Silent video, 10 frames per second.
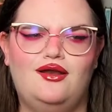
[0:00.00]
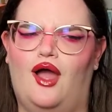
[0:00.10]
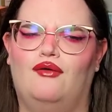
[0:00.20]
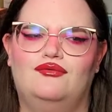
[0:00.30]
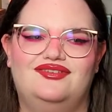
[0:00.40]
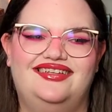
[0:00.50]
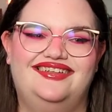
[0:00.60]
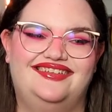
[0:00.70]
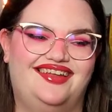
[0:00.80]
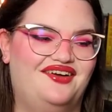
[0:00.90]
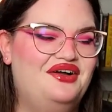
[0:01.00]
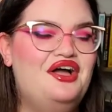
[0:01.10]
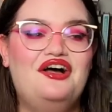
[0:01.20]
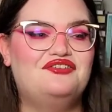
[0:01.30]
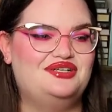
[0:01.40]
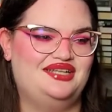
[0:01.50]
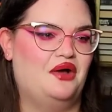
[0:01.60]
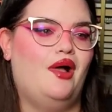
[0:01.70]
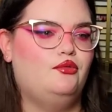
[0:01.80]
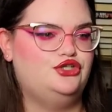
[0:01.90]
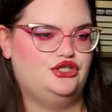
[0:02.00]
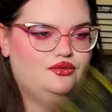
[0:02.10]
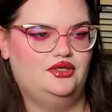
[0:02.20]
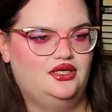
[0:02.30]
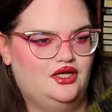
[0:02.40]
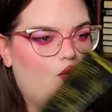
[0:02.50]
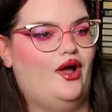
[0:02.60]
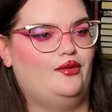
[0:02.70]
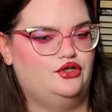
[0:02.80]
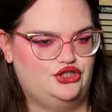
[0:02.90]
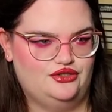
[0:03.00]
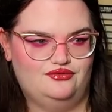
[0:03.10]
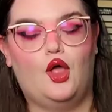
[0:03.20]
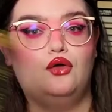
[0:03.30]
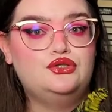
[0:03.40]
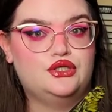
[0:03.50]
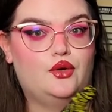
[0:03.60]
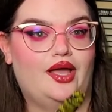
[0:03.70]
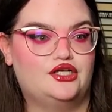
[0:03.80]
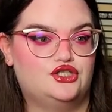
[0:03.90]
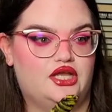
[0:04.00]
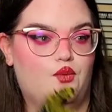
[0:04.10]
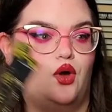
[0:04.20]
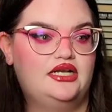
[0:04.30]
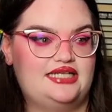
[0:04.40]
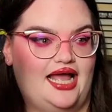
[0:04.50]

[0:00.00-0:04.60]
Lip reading: no? No, of course not. Why would you? Also, actually, I wanted to